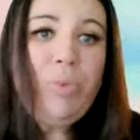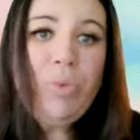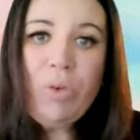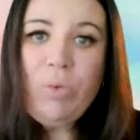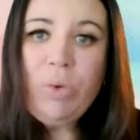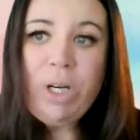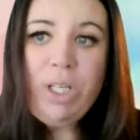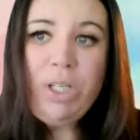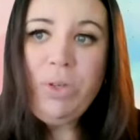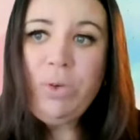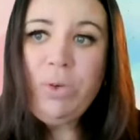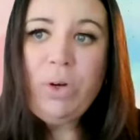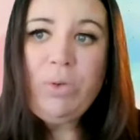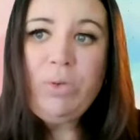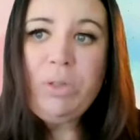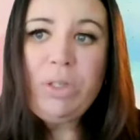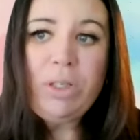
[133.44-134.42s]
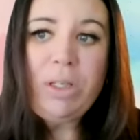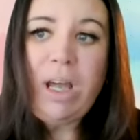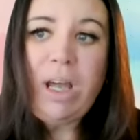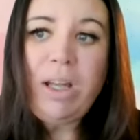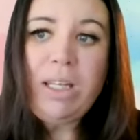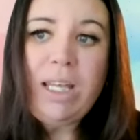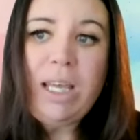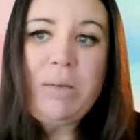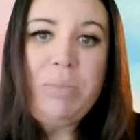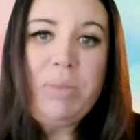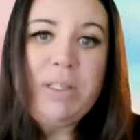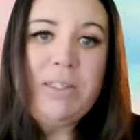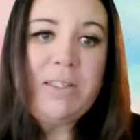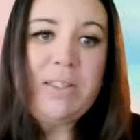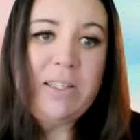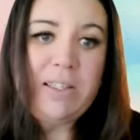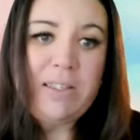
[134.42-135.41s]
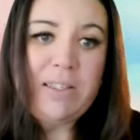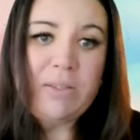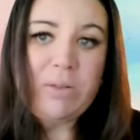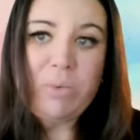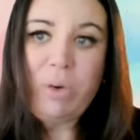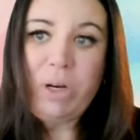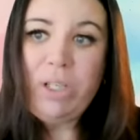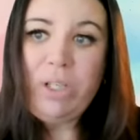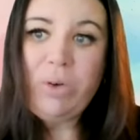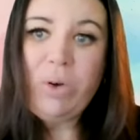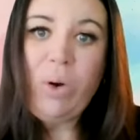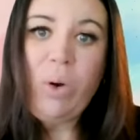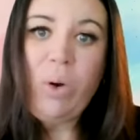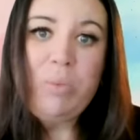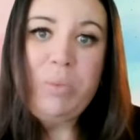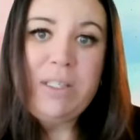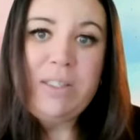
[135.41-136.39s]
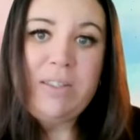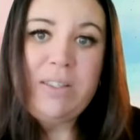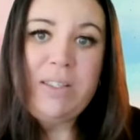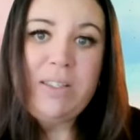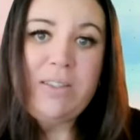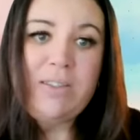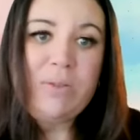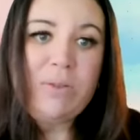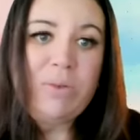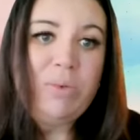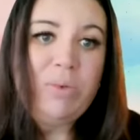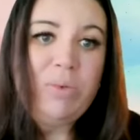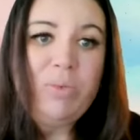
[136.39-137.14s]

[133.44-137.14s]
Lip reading: Running your own online business, running your own business